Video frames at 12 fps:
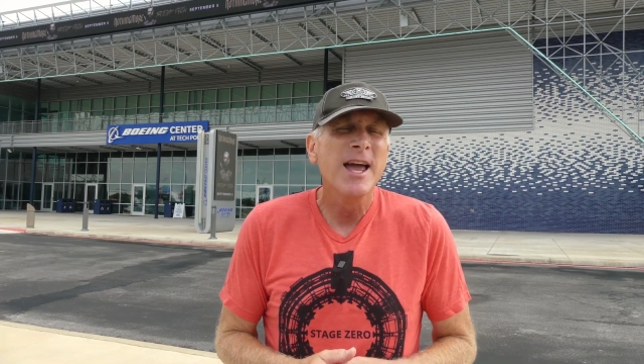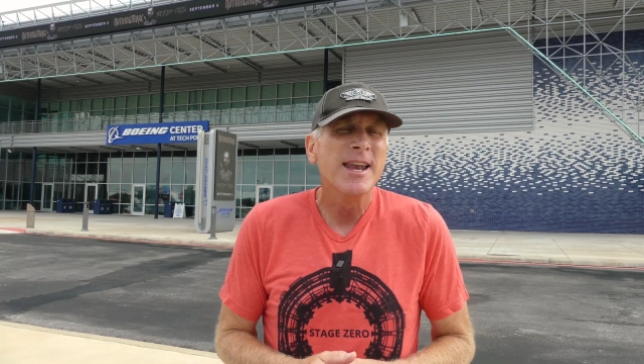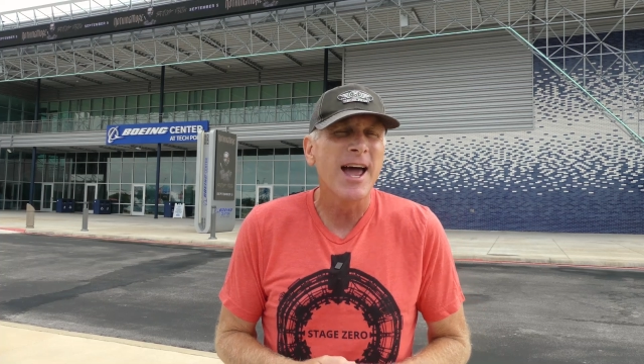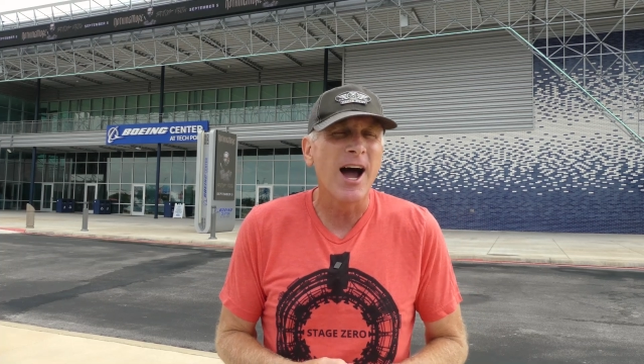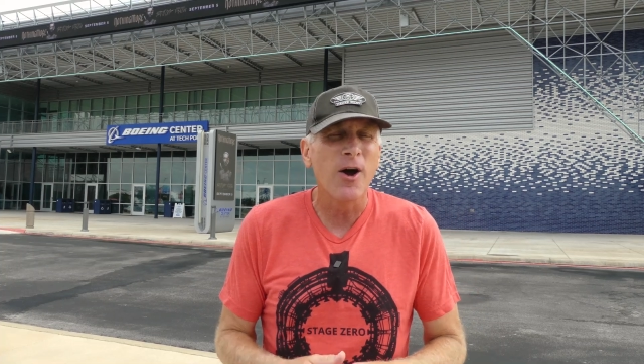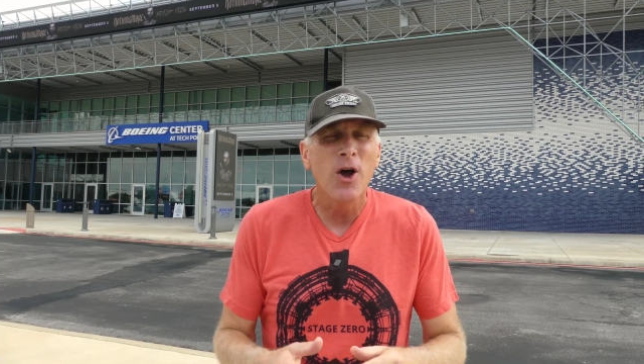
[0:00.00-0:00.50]

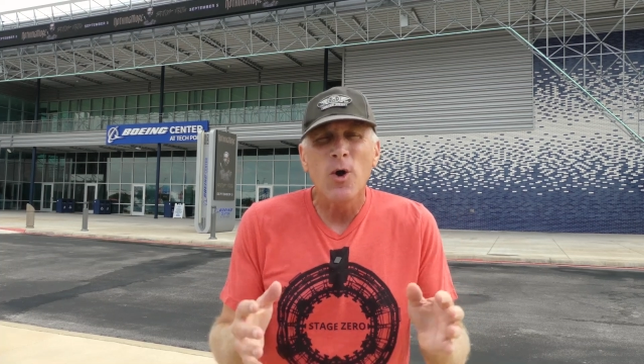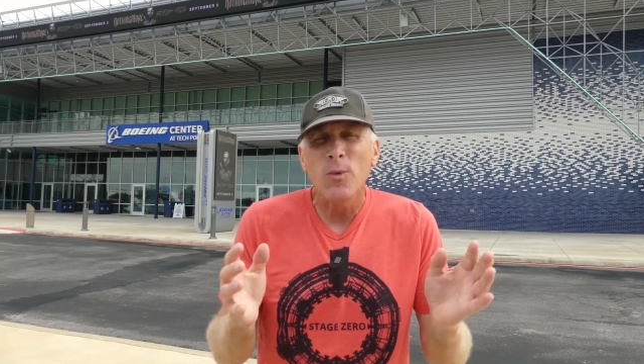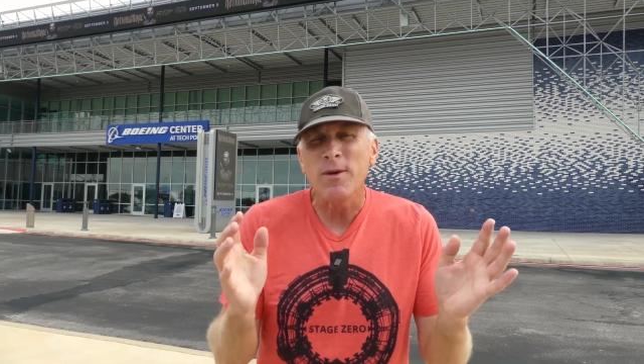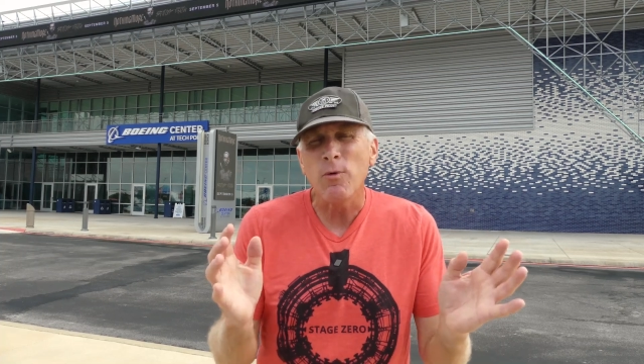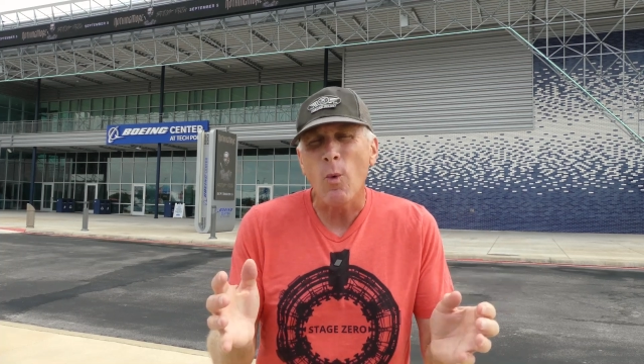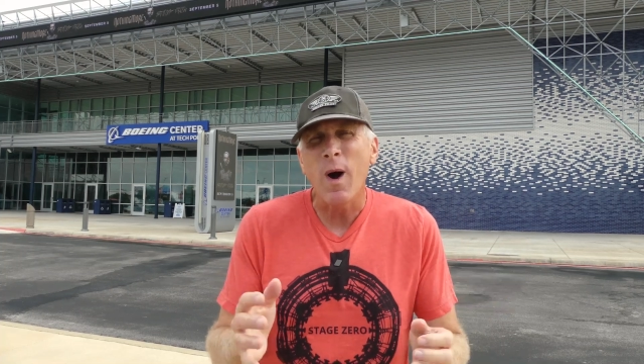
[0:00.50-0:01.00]
Now,
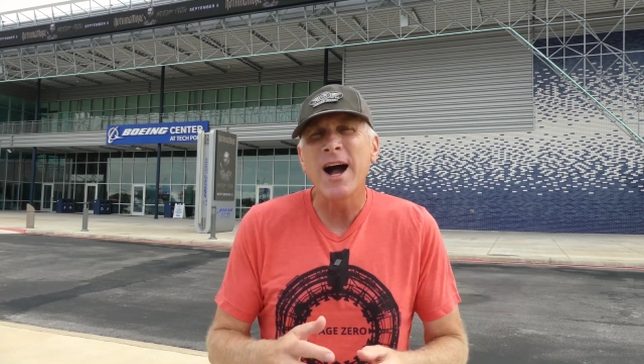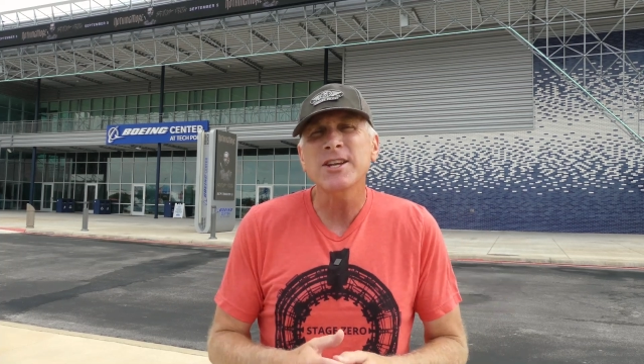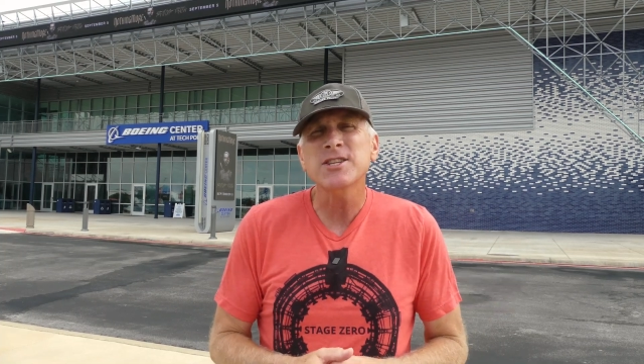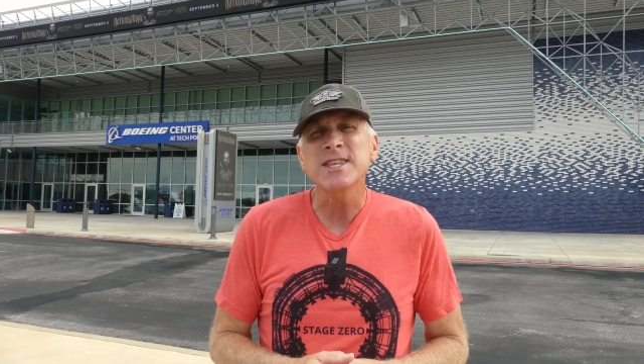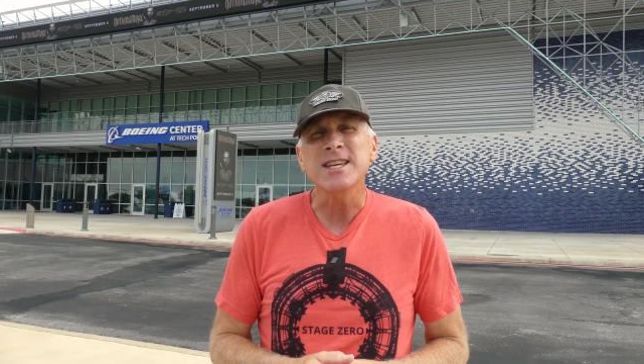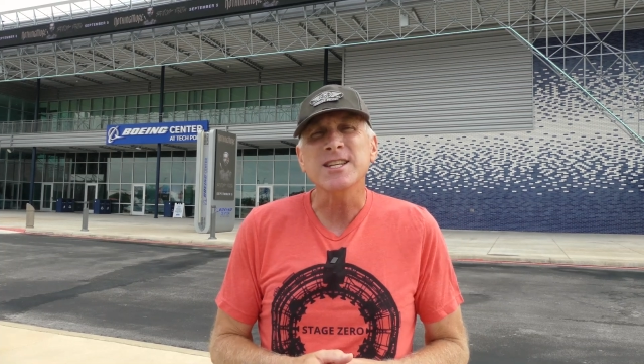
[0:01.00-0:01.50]
we've
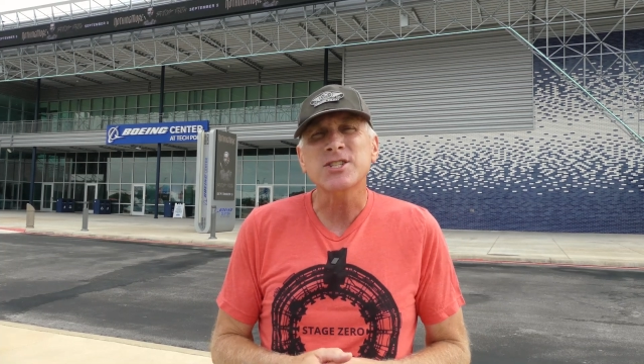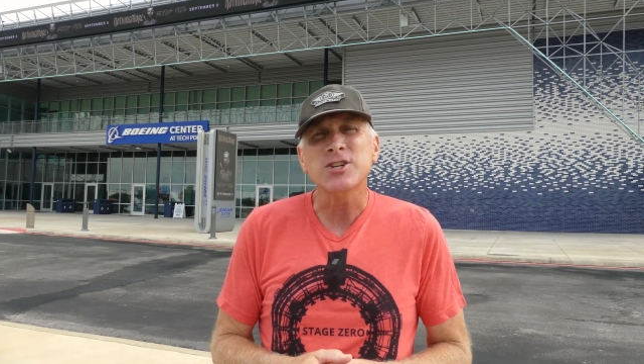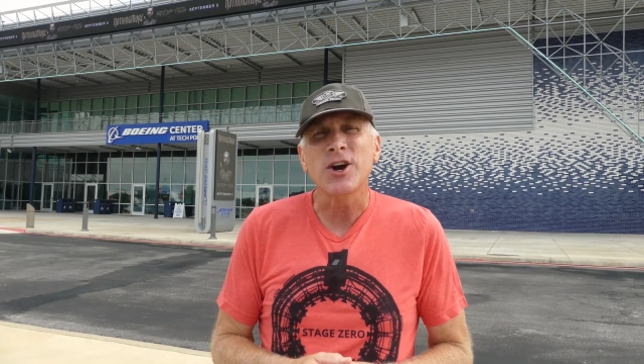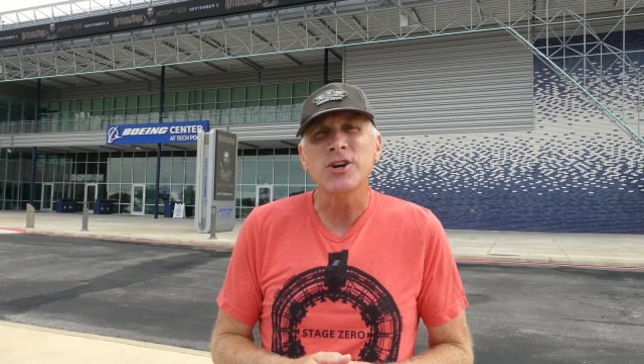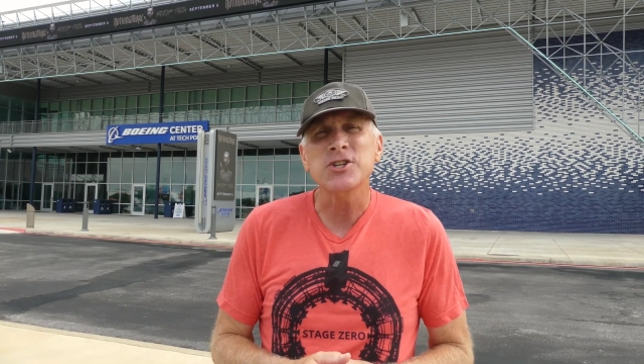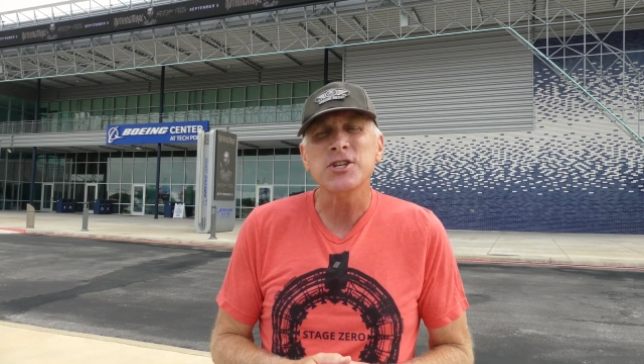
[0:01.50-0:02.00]
watched the
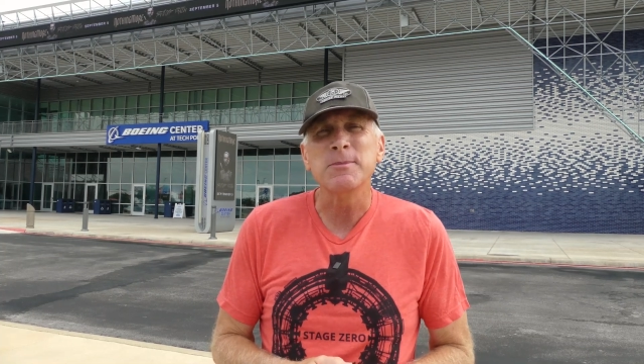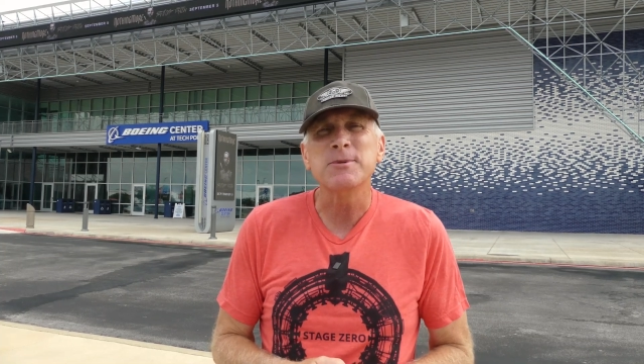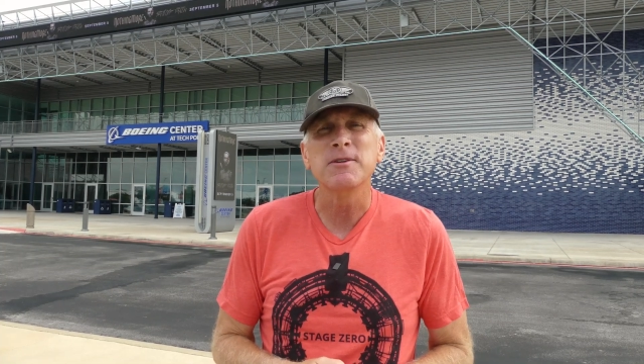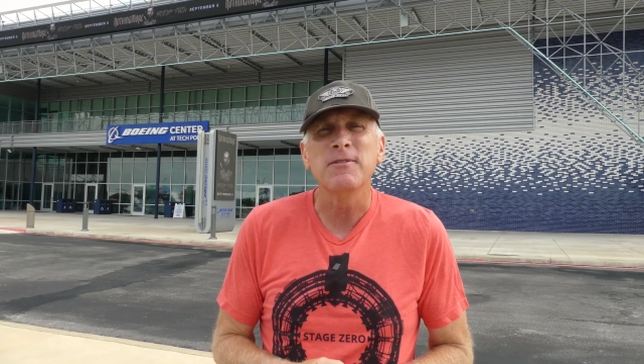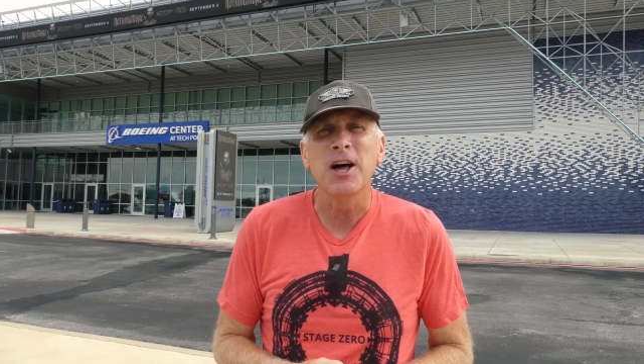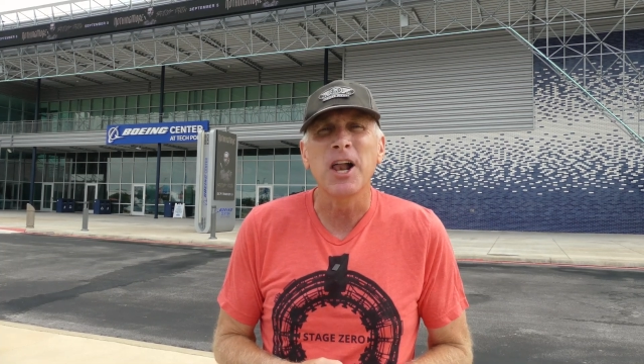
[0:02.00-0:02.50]
Starship
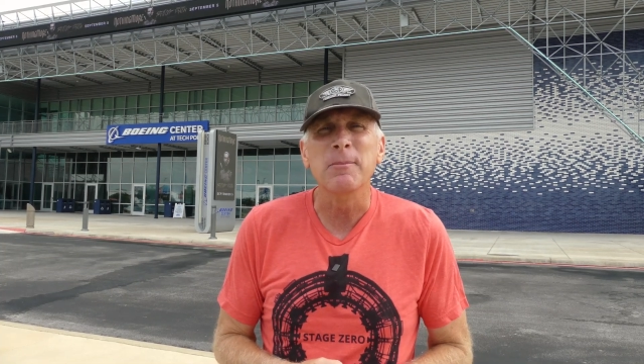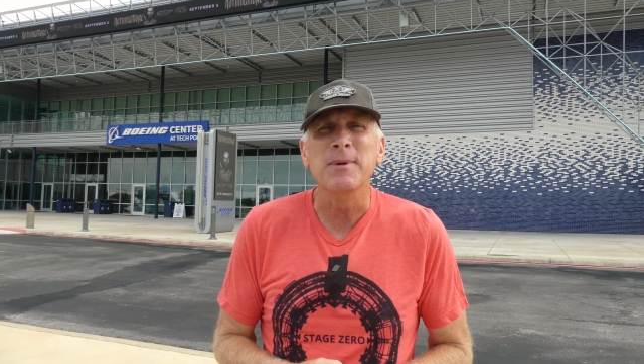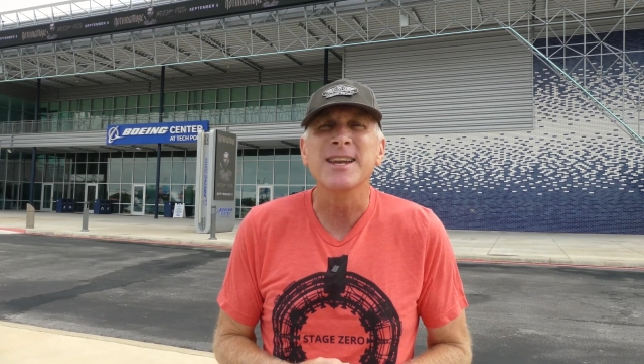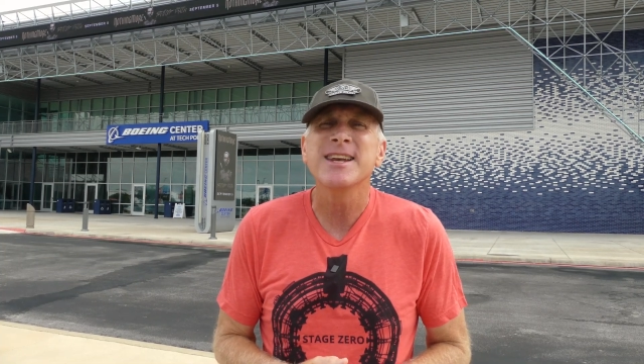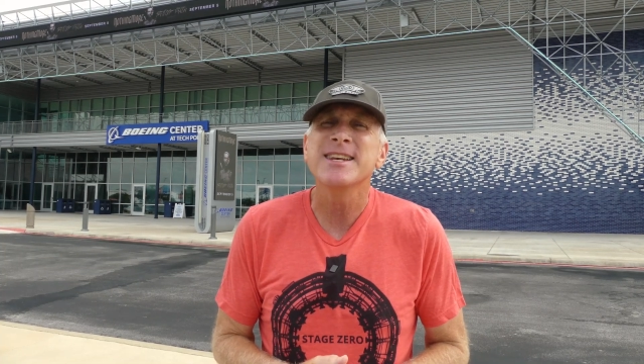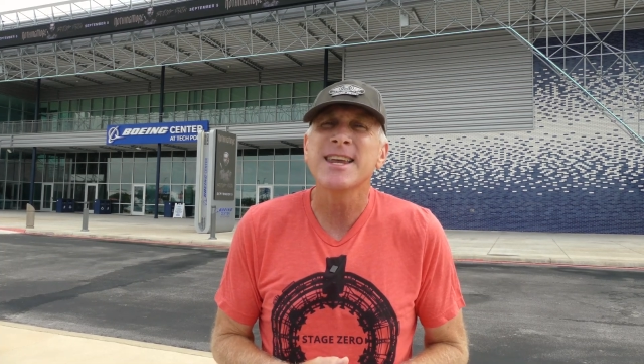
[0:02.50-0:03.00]

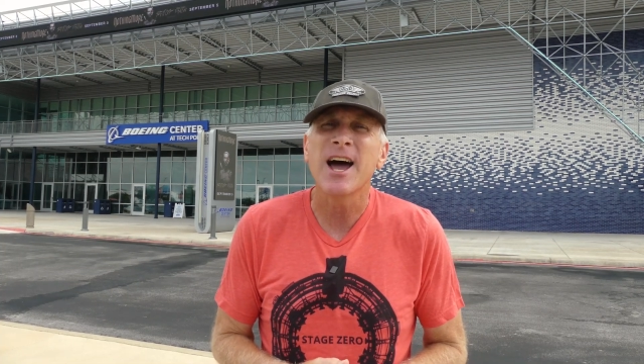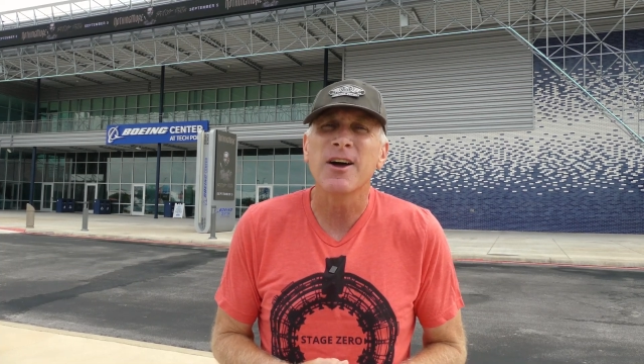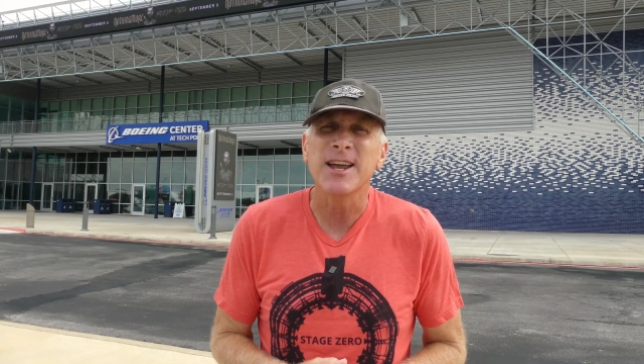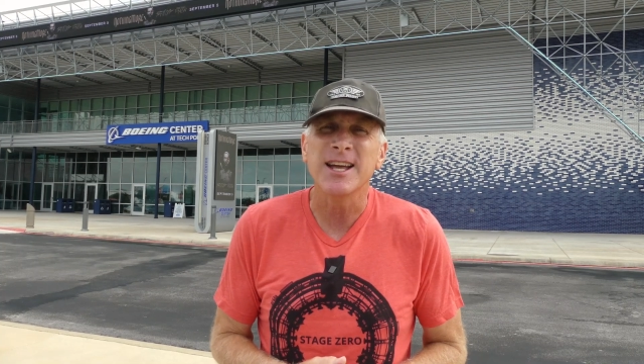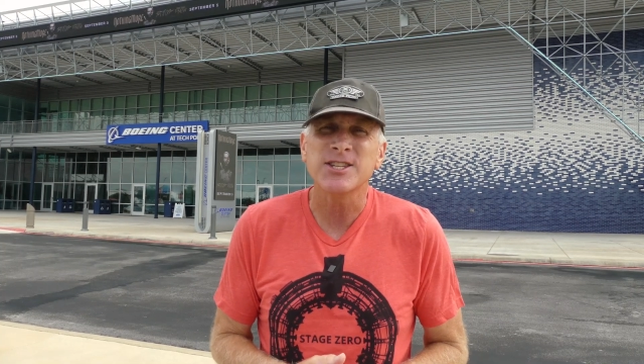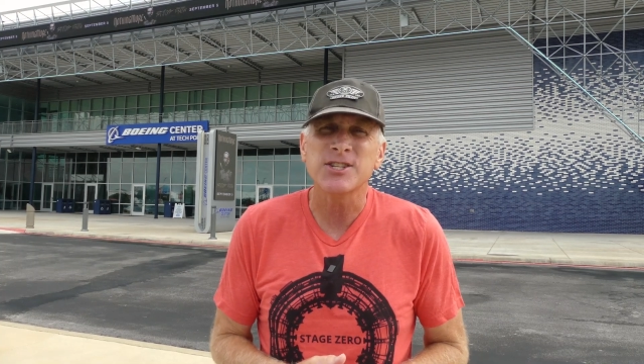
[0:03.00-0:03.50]
development down at